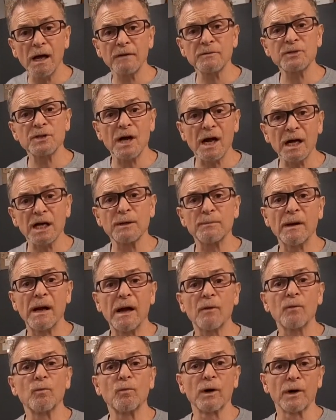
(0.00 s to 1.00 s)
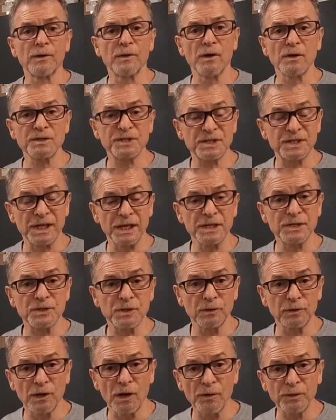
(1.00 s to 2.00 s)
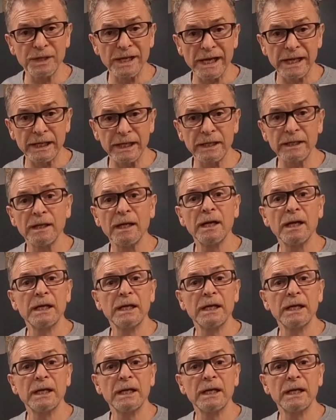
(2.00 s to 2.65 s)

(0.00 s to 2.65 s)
talk about where those sinks are located.